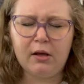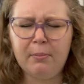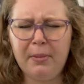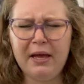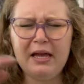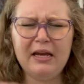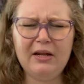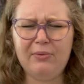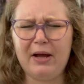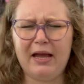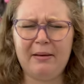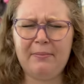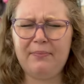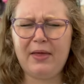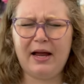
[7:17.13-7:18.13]
But
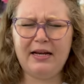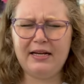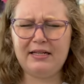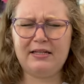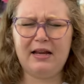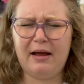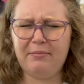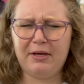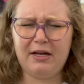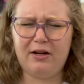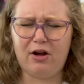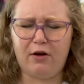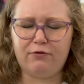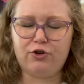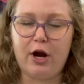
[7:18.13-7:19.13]
anyway, I need, I'm getting
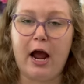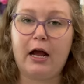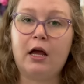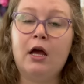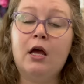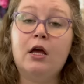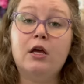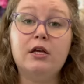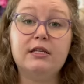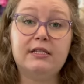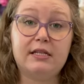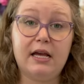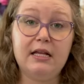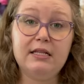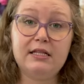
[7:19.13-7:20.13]
off track.
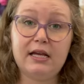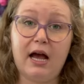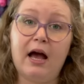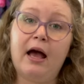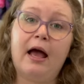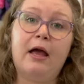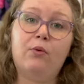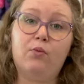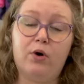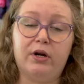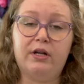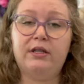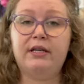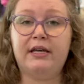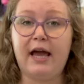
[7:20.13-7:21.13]
Since I
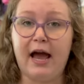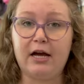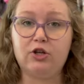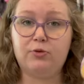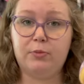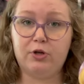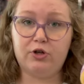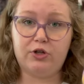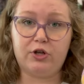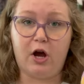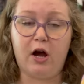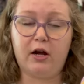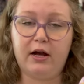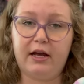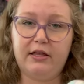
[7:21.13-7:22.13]
wanted the cashmere
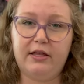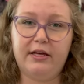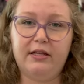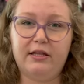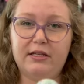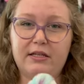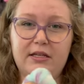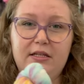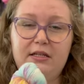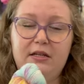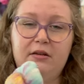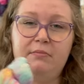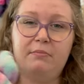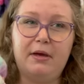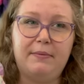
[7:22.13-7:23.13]
sock, I think this is
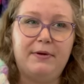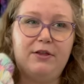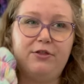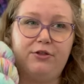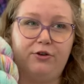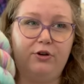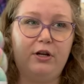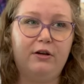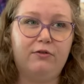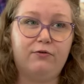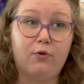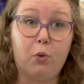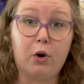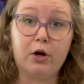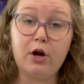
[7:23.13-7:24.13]
maybe
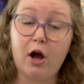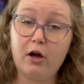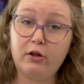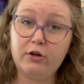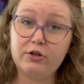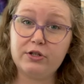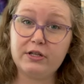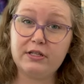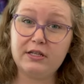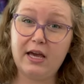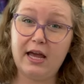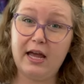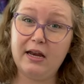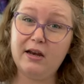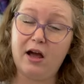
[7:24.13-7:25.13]
$34 a
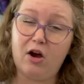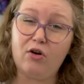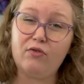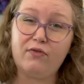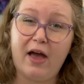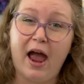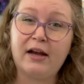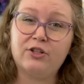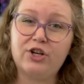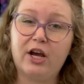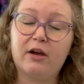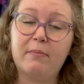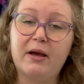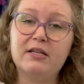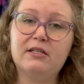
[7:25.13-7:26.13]
skein. I'll fact
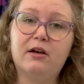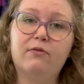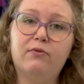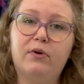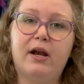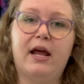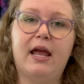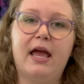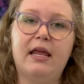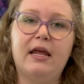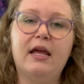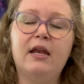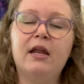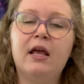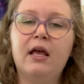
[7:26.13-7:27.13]
check myself when I
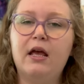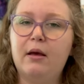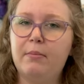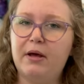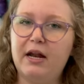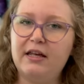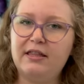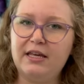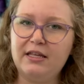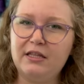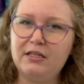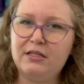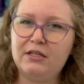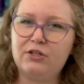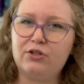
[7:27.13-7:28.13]
edit, but I think
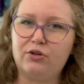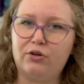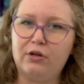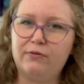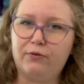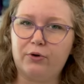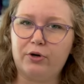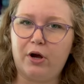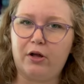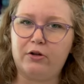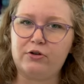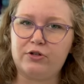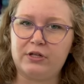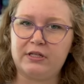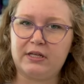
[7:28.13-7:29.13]
this is
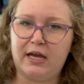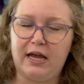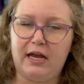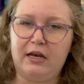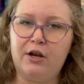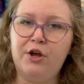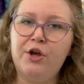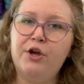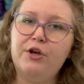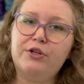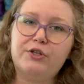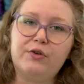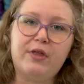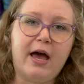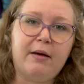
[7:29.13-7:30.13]
$34 a skein.
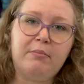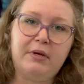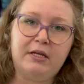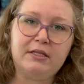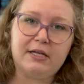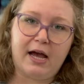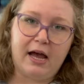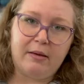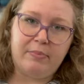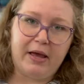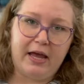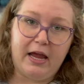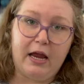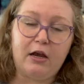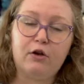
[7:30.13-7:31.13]
So that means I
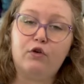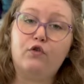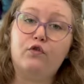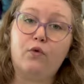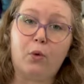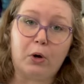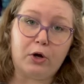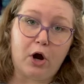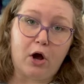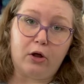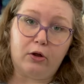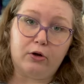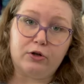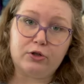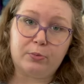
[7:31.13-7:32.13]
paid
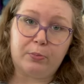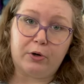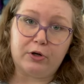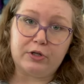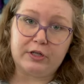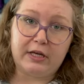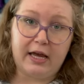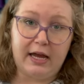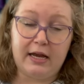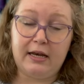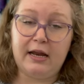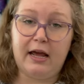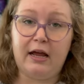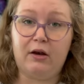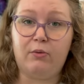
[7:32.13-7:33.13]
$4 per skein.
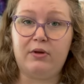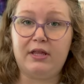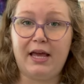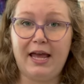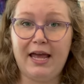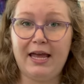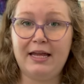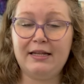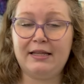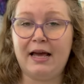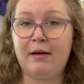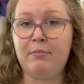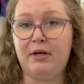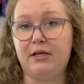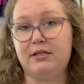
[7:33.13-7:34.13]
And with eight,
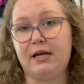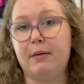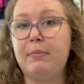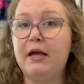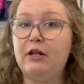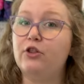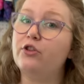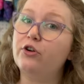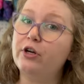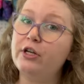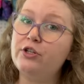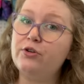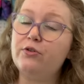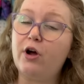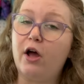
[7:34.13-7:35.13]
that means I paid
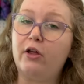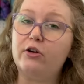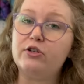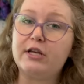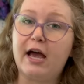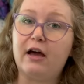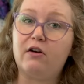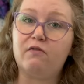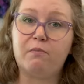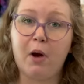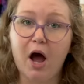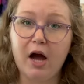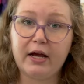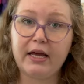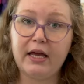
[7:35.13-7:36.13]
$32 out of
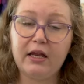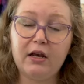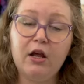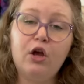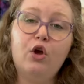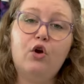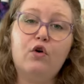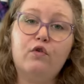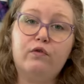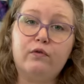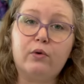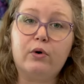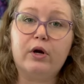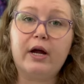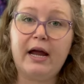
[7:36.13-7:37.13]
pocket
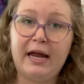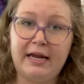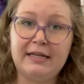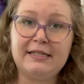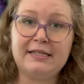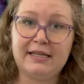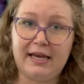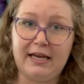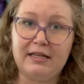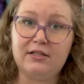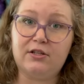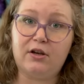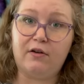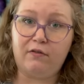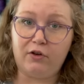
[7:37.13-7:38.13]
for eight skeins
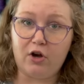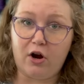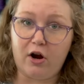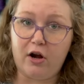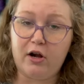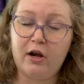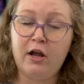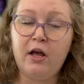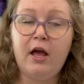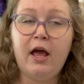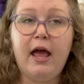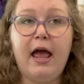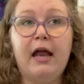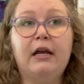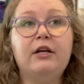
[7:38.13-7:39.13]
of yarn.
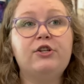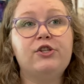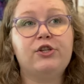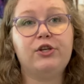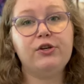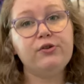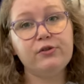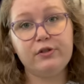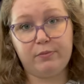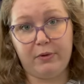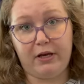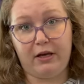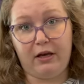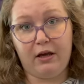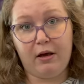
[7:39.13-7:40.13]
And excuse
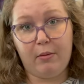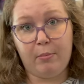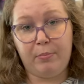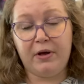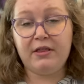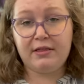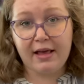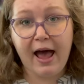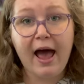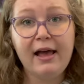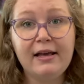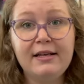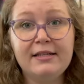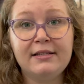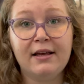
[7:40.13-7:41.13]
me, but that
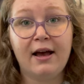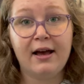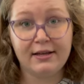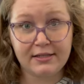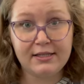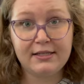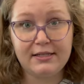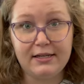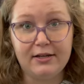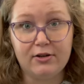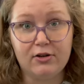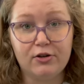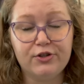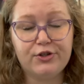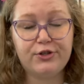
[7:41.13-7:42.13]
is a
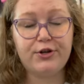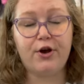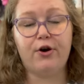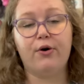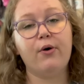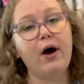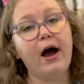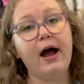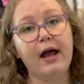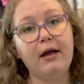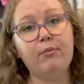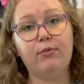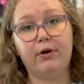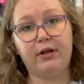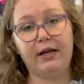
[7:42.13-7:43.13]
steal. So I
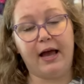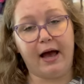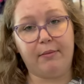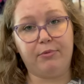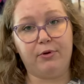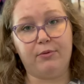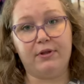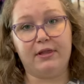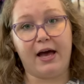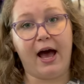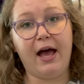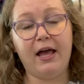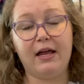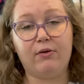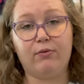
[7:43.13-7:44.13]
am really happy with
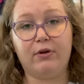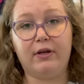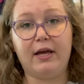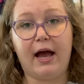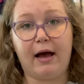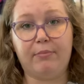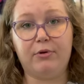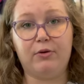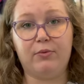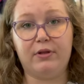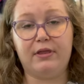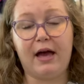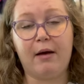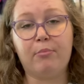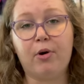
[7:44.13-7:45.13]
that and really happy
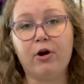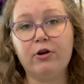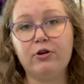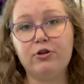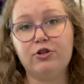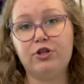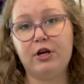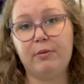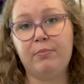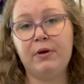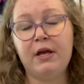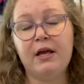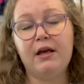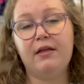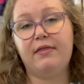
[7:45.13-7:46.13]
with that partnership
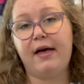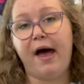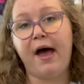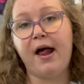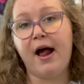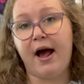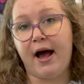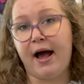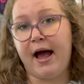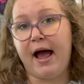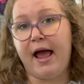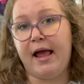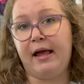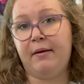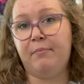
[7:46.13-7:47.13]
that
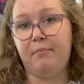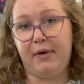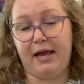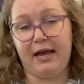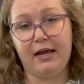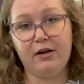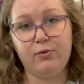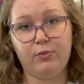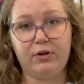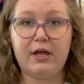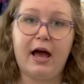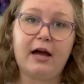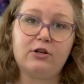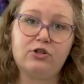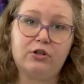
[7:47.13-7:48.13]
I made with
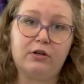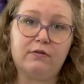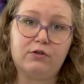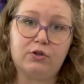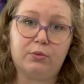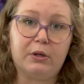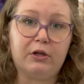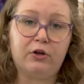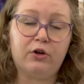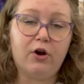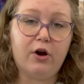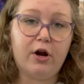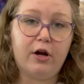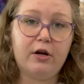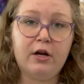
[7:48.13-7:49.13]
Ashley of Sewrella
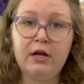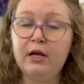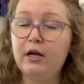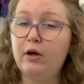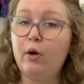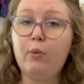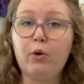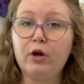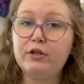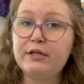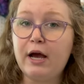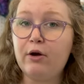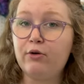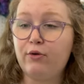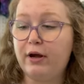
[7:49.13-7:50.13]
Yarn. It worked
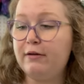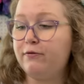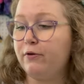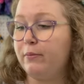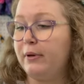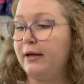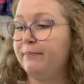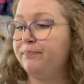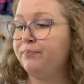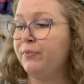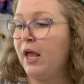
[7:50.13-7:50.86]
out great for me.